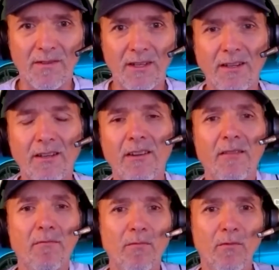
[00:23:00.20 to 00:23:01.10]

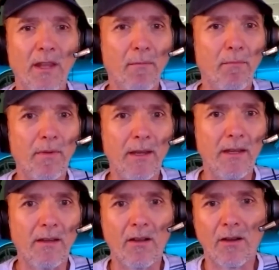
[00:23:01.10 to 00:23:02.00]
deuterium, would that
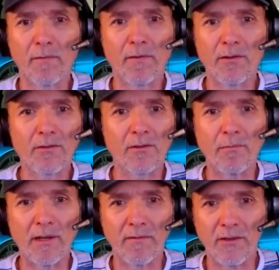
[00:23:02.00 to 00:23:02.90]
be harmful or
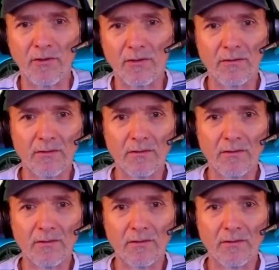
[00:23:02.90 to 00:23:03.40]
beneficial?